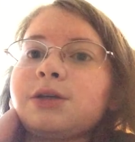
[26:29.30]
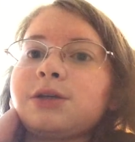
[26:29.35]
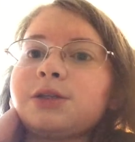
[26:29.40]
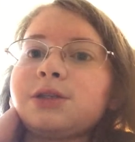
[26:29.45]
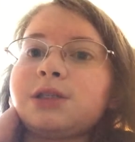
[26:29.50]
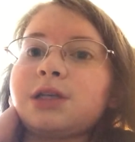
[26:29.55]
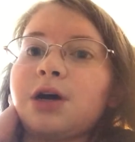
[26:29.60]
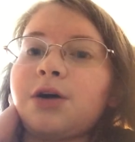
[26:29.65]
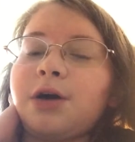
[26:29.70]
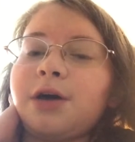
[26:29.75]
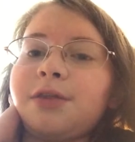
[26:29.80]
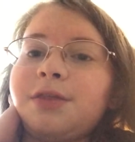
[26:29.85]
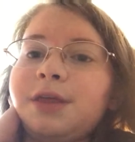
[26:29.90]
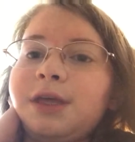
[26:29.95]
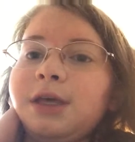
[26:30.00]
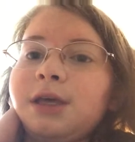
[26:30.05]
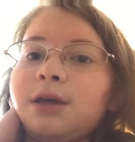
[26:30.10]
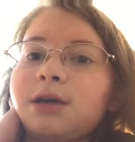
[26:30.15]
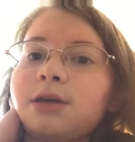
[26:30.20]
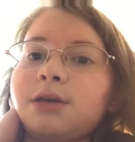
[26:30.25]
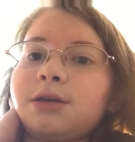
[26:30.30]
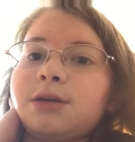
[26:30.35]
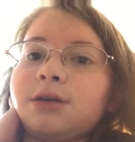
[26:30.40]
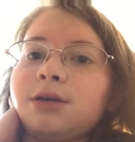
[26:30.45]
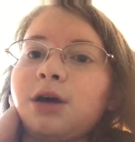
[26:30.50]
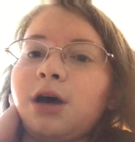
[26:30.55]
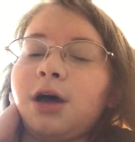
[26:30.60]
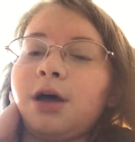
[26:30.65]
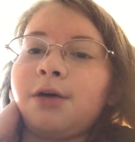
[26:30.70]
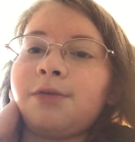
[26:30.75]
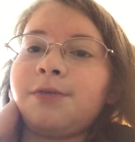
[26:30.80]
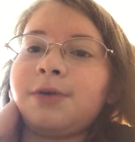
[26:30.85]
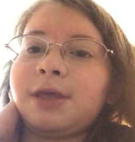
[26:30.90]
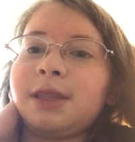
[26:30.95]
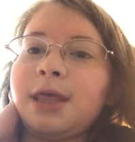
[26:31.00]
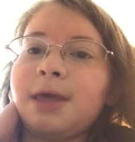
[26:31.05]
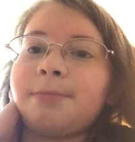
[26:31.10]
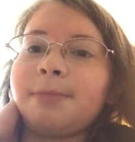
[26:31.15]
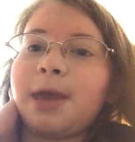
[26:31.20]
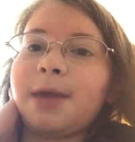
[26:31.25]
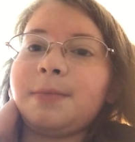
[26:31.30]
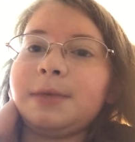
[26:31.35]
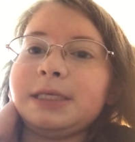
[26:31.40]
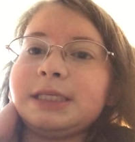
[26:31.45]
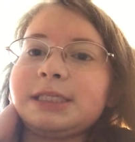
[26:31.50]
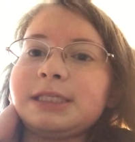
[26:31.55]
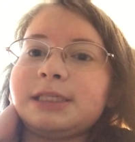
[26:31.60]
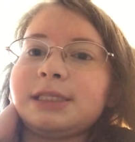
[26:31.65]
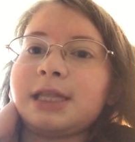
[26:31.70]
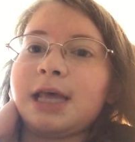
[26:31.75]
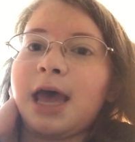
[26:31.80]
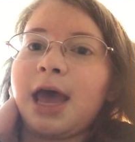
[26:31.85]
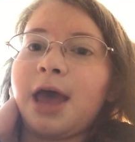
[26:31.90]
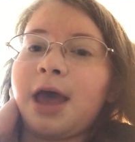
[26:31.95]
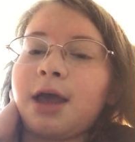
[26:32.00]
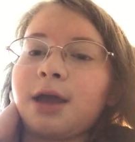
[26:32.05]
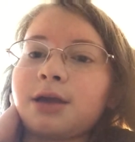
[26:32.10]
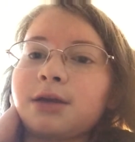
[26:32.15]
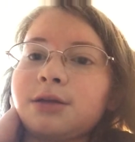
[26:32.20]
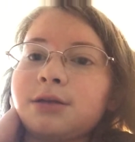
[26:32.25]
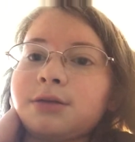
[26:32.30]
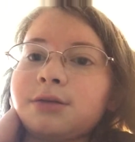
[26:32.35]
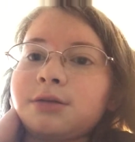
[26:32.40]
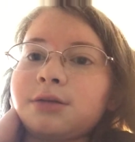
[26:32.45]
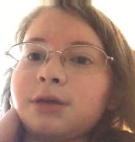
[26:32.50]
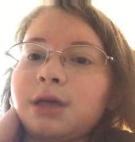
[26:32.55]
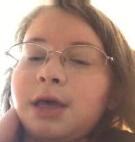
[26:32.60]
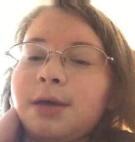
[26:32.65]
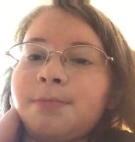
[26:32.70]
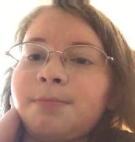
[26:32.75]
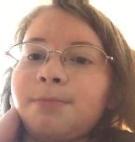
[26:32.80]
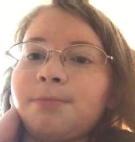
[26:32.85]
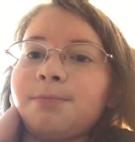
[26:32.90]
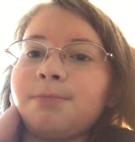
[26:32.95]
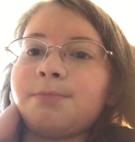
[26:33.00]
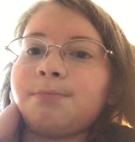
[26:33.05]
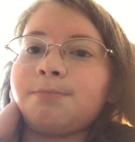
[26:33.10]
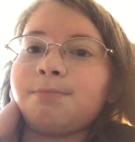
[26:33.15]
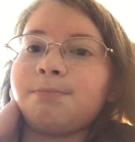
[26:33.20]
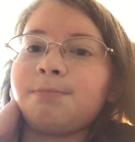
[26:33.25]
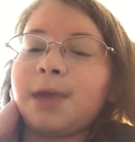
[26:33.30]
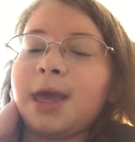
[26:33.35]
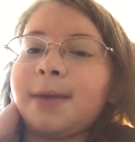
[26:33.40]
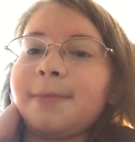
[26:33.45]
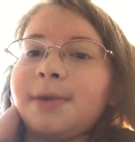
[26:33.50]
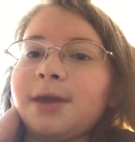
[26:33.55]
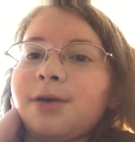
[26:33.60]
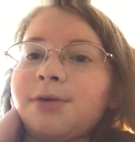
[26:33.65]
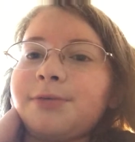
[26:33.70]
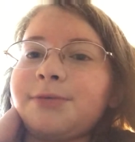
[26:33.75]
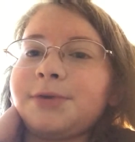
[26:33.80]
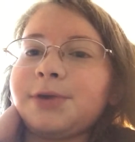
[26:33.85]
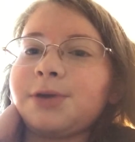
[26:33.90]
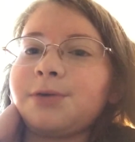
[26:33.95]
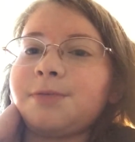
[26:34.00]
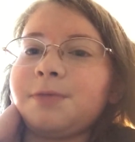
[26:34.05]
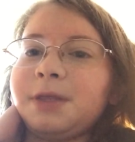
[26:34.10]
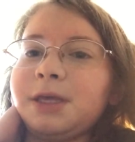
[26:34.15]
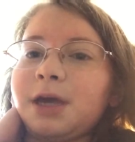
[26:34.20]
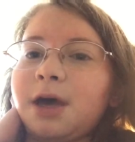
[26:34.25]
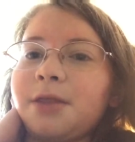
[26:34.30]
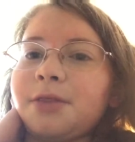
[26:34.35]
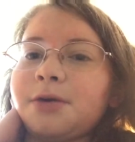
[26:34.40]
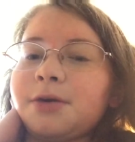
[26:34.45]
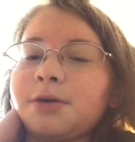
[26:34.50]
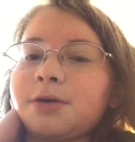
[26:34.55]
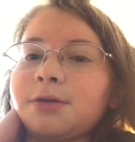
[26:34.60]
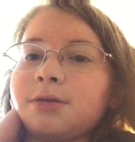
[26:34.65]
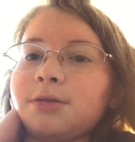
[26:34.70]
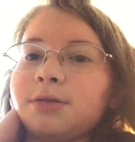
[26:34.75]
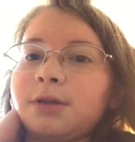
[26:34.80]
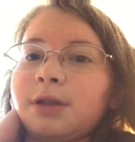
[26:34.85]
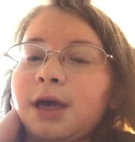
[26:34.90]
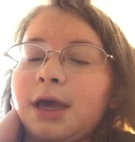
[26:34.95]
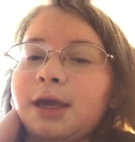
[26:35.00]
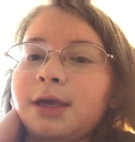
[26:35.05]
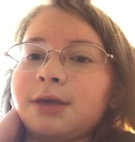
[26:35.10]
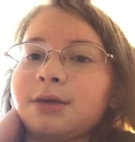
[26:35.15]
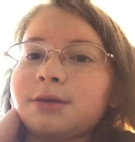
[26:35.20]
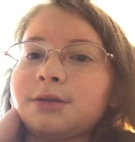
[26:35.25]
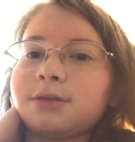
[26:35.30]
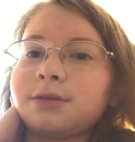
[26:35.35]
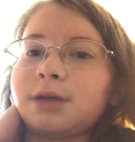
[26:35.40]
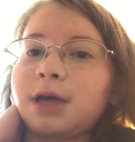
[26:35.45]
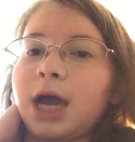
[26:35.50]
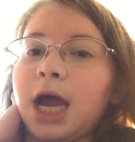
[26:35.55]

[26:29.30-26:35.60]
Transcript: So I think Oven and maybe Snack and maybe a few of the other, like,